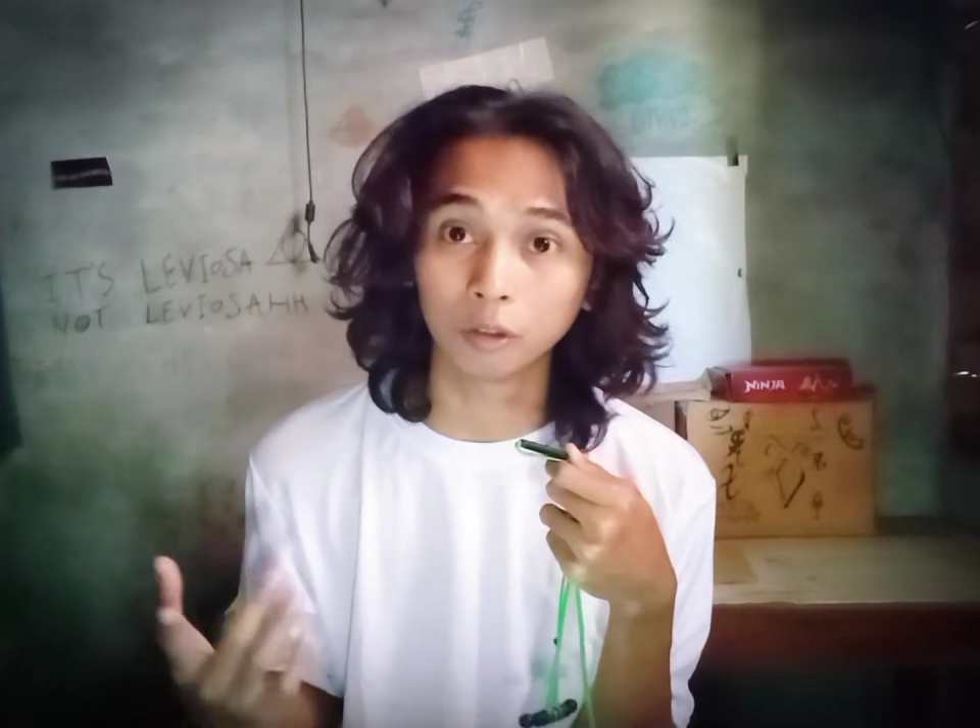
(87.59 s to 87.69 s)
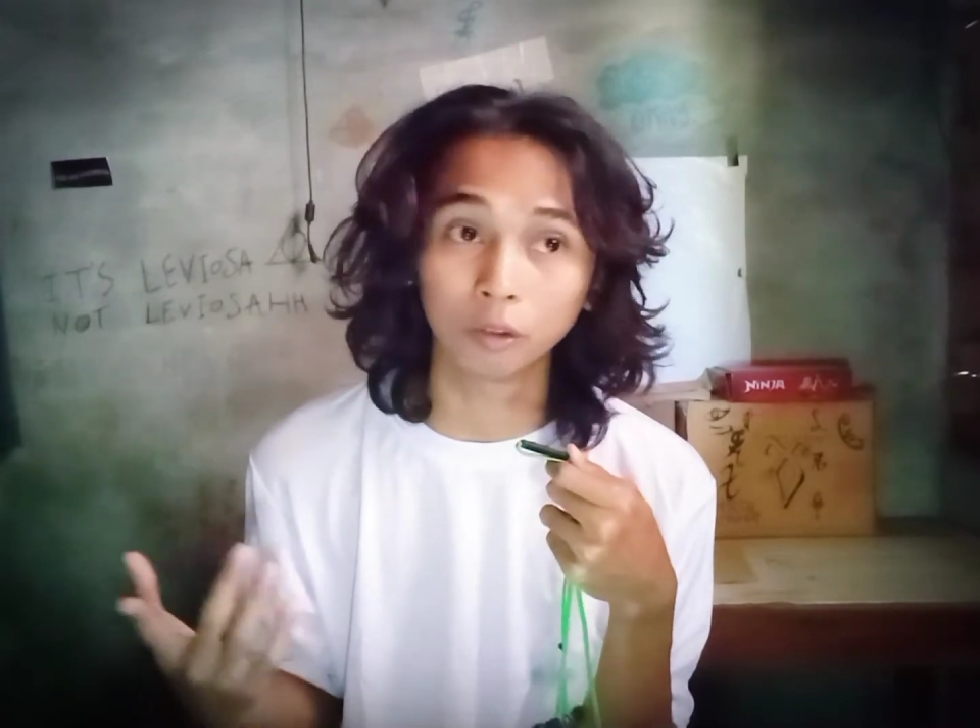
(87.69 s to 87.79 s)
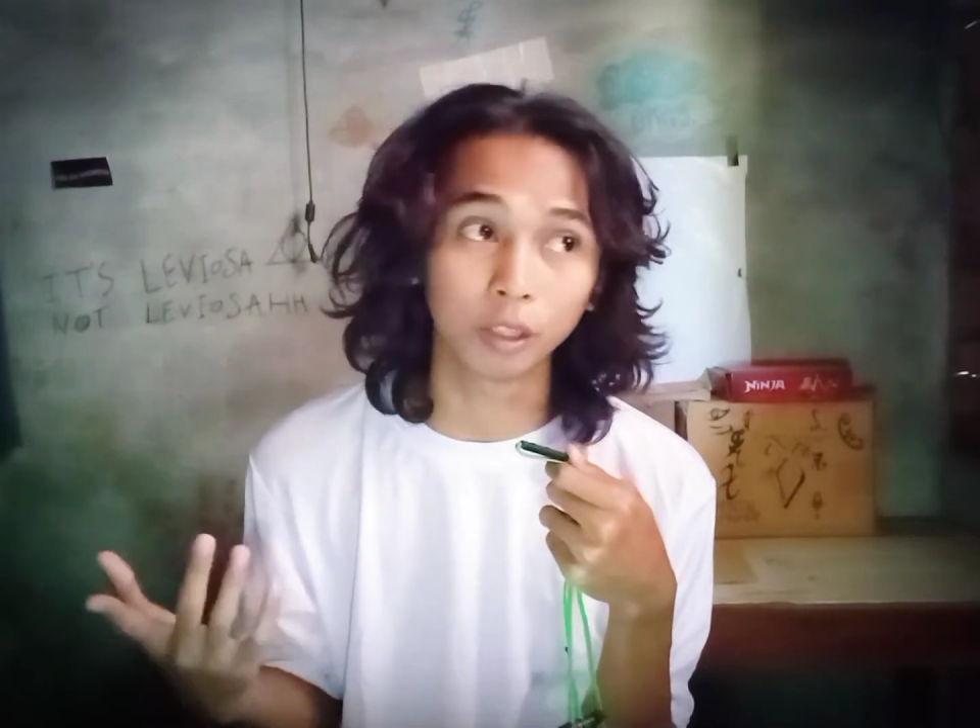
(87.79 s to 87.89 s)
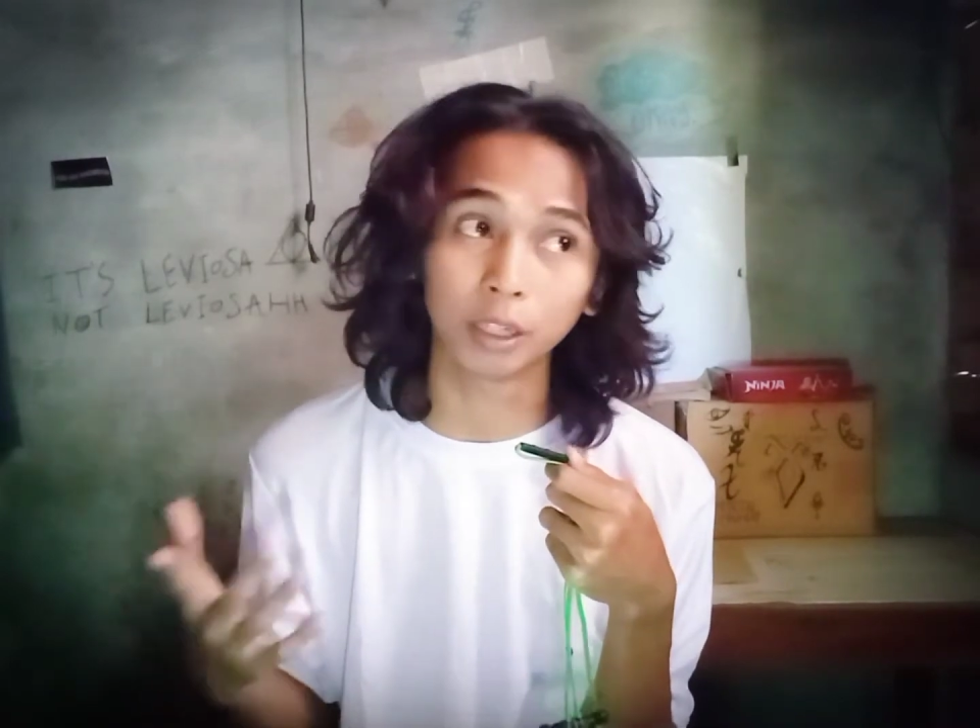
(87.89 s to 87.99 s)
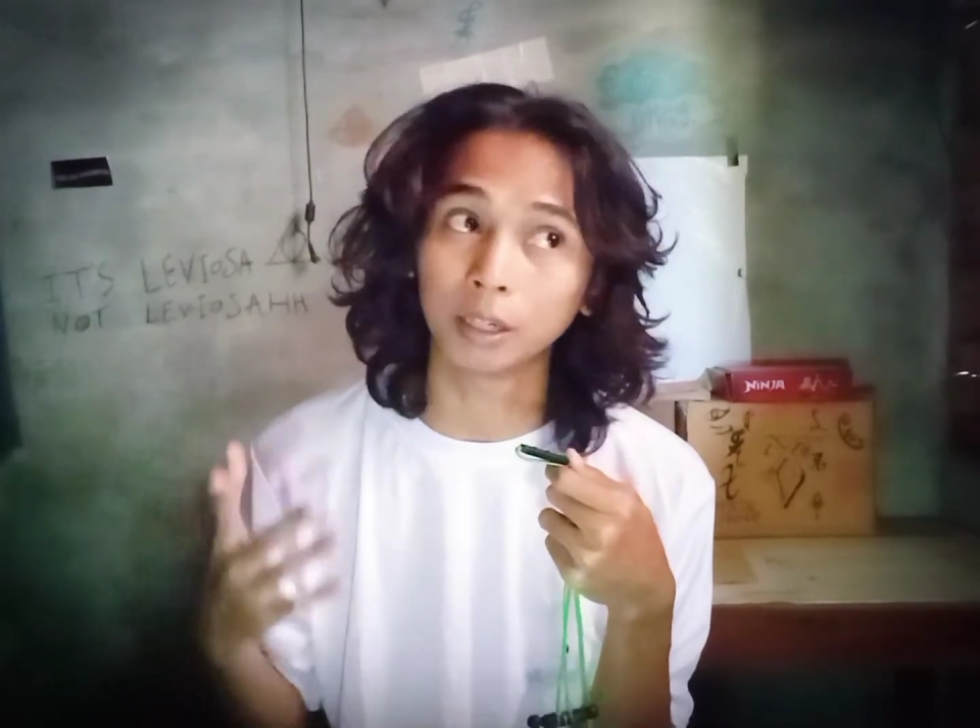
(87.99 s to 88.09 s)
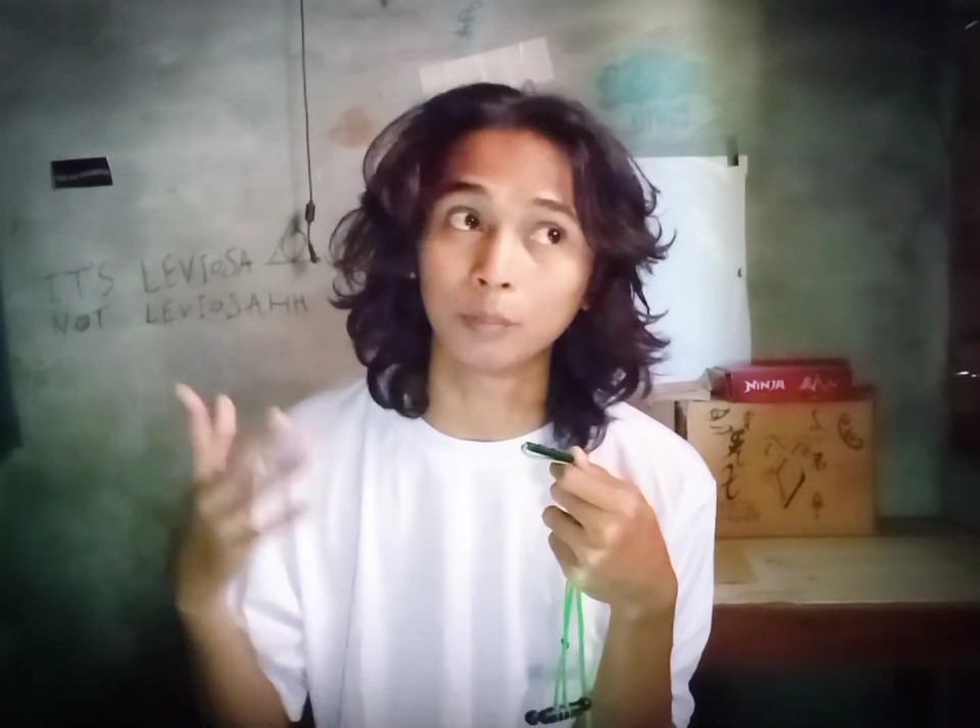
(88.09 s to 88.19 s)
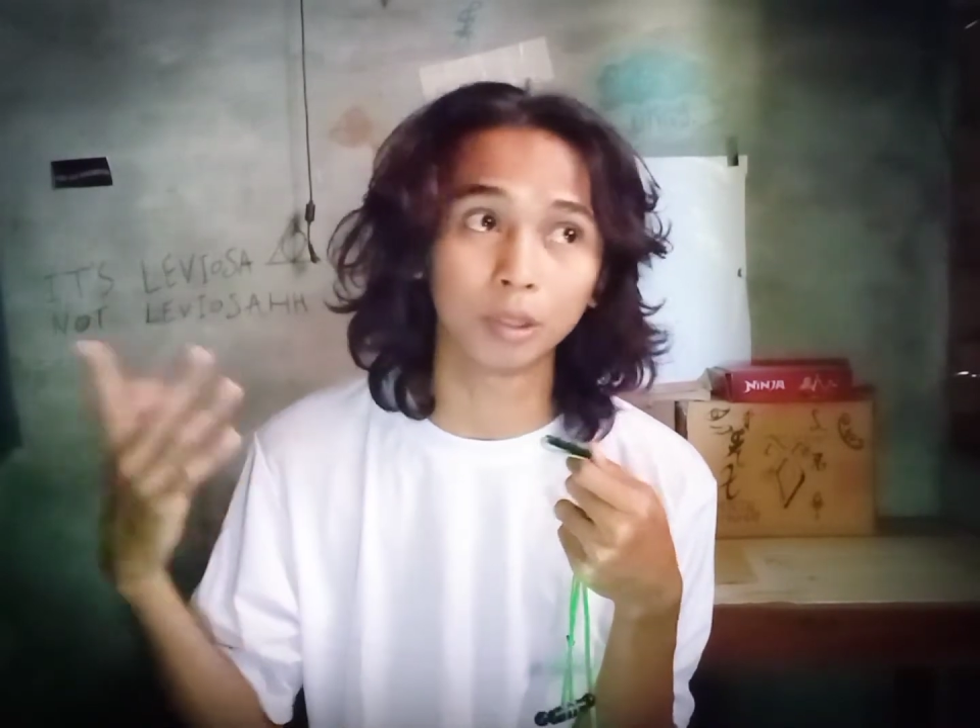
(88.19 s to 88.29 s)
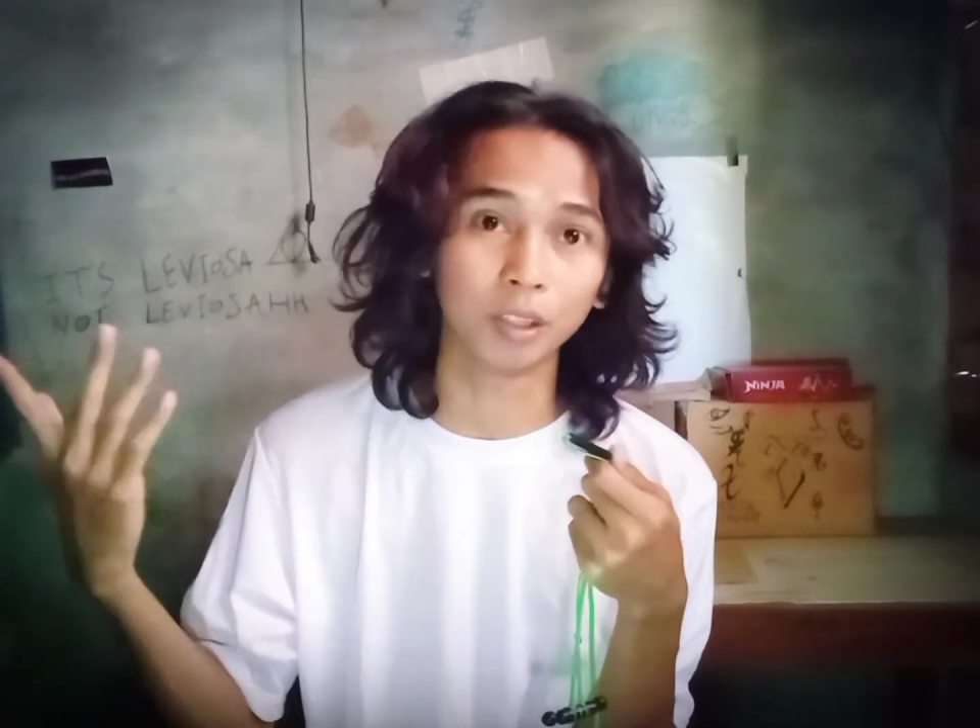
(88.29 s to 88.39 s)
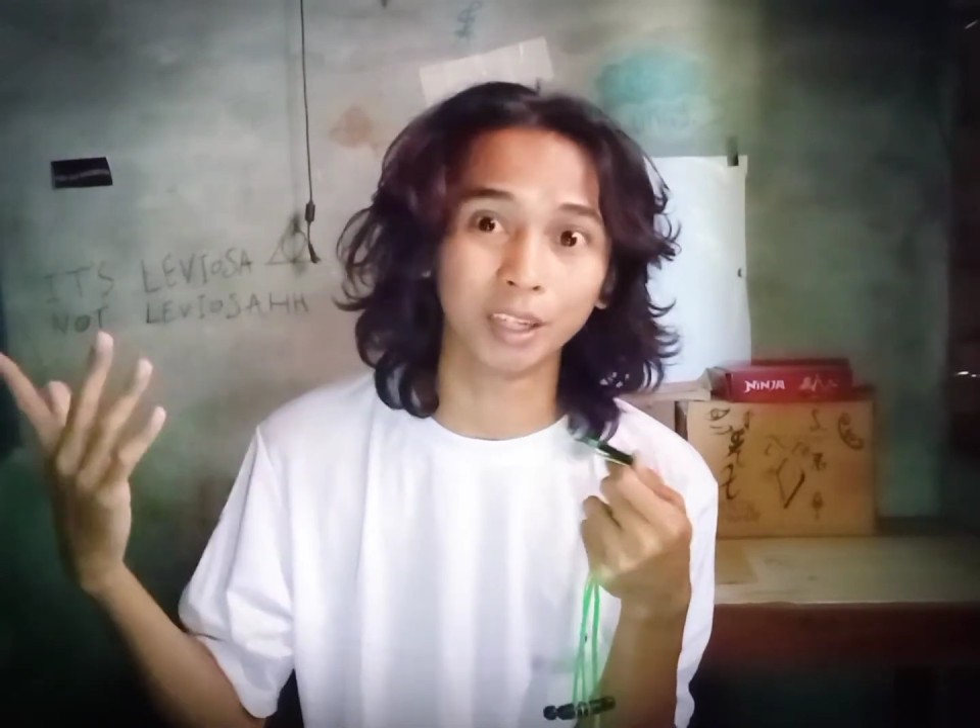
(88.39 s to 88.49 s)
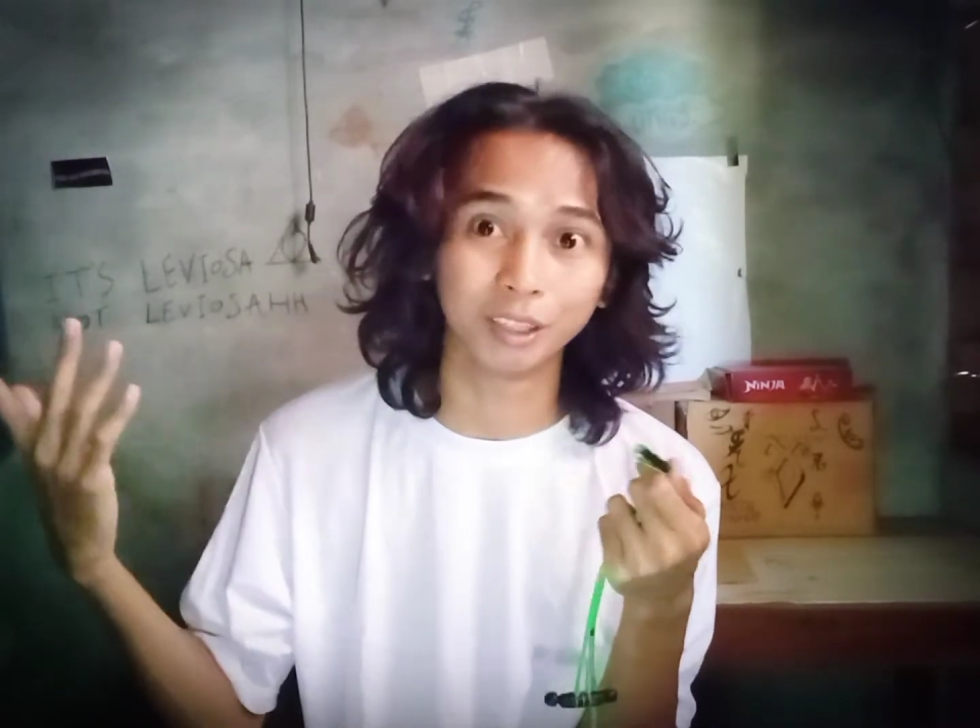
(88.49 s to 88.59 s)
don't care
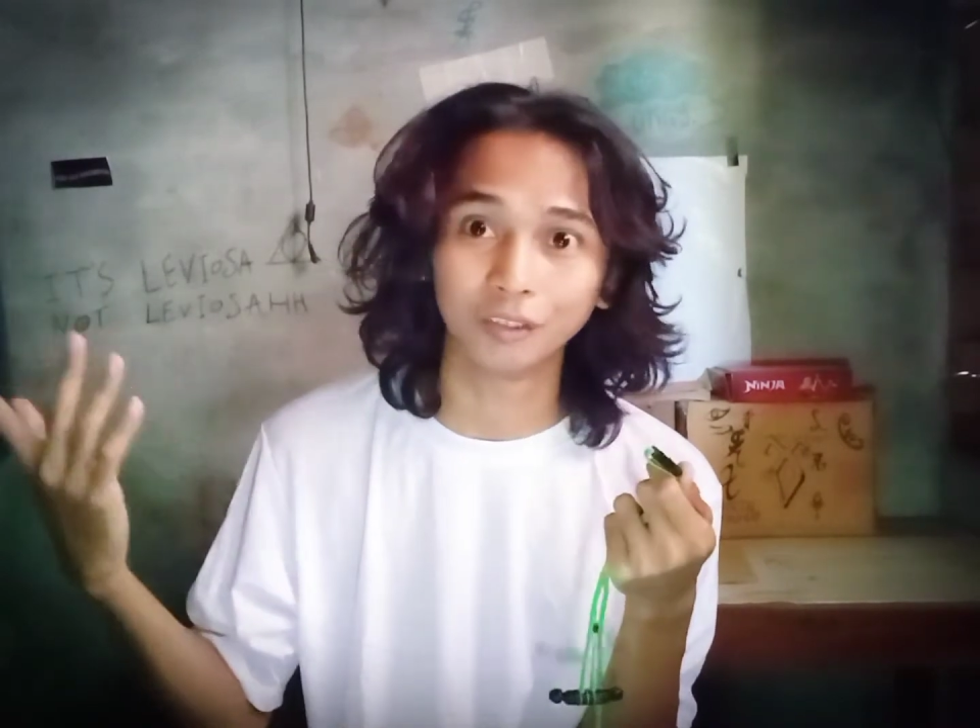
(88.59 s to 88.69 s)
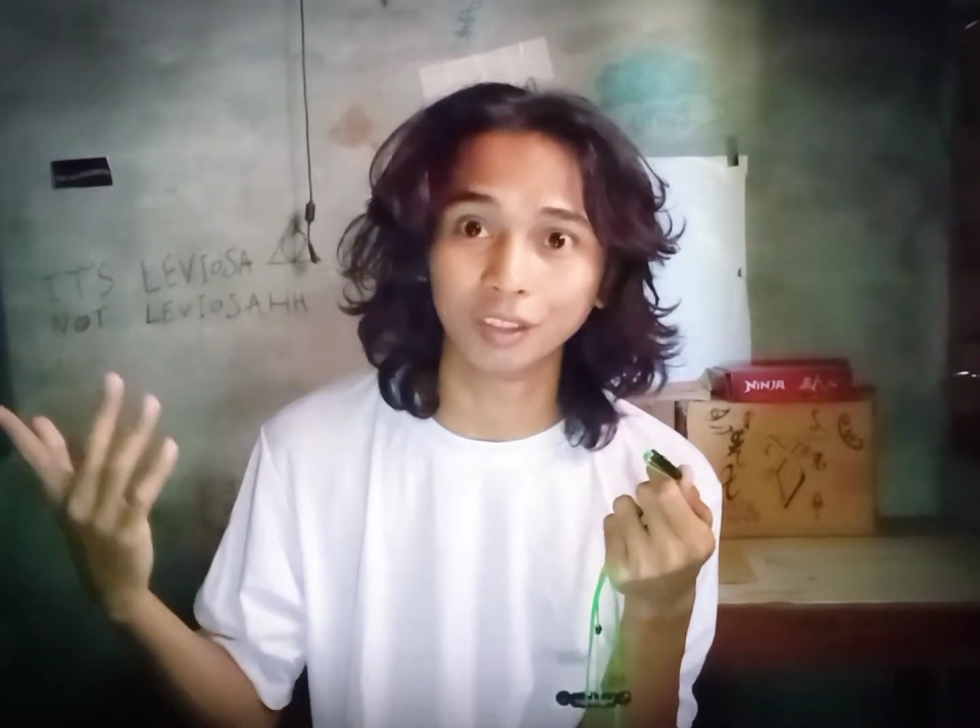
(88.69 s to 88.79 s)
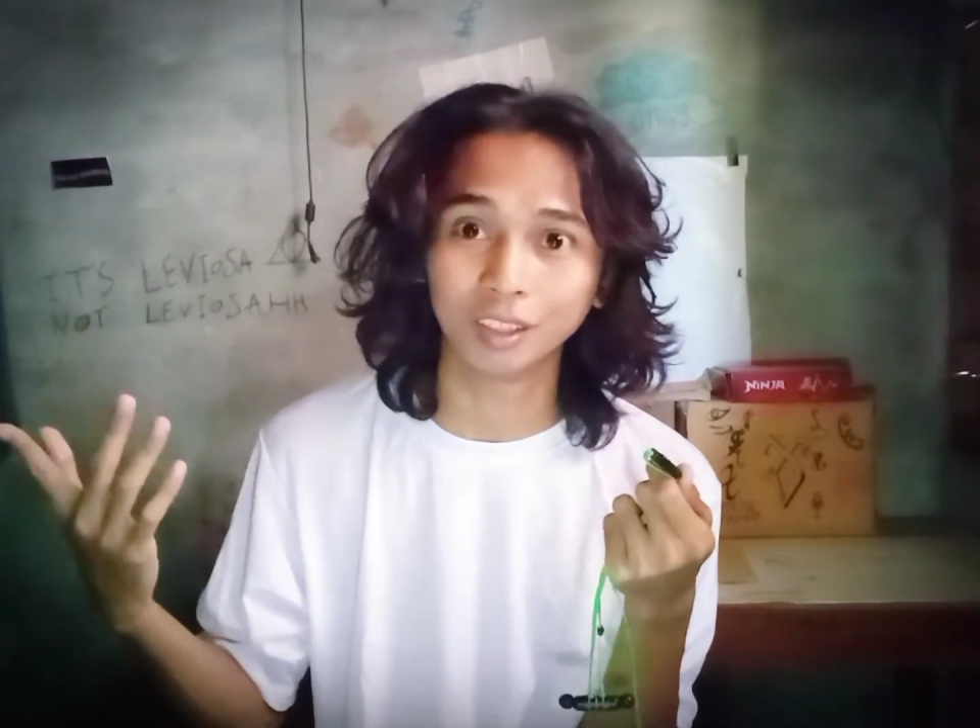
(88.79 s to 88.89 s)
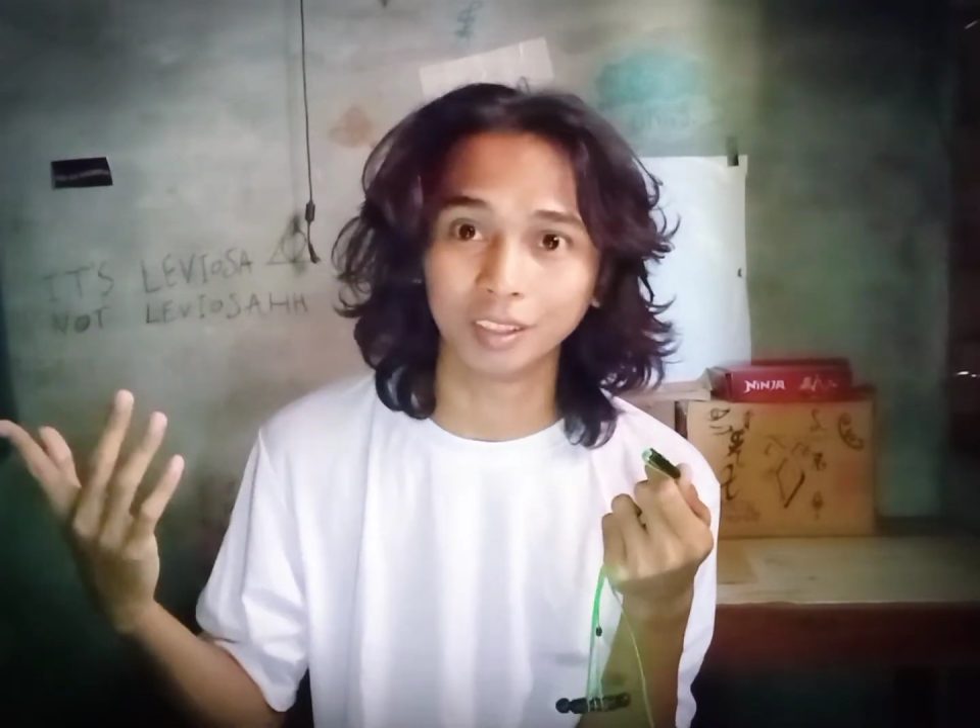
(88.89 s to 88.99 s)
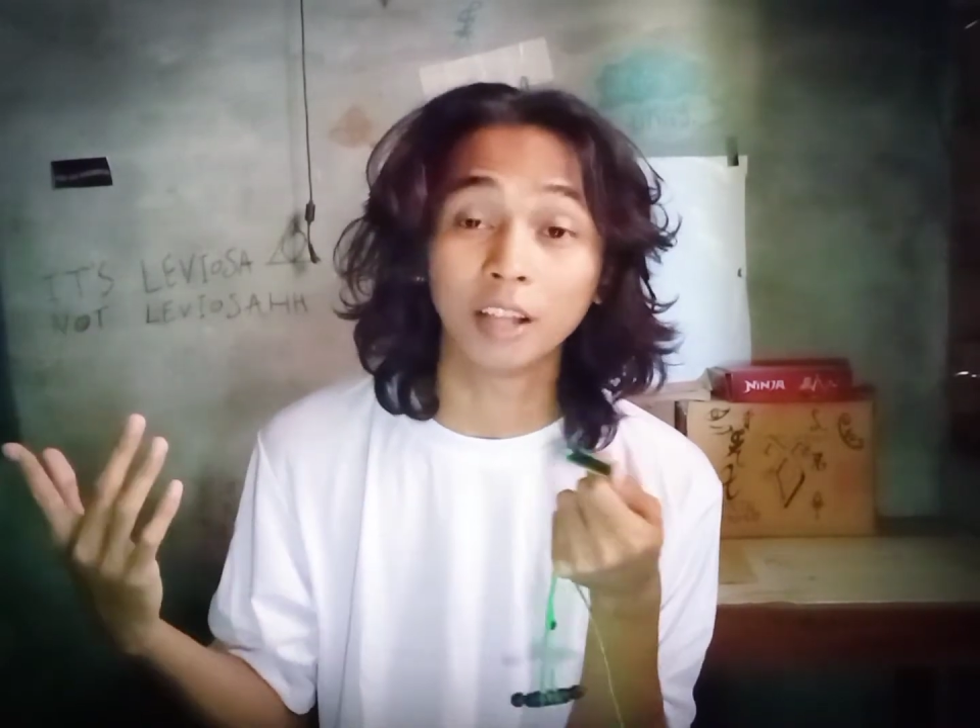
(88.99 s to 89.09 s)
about anything.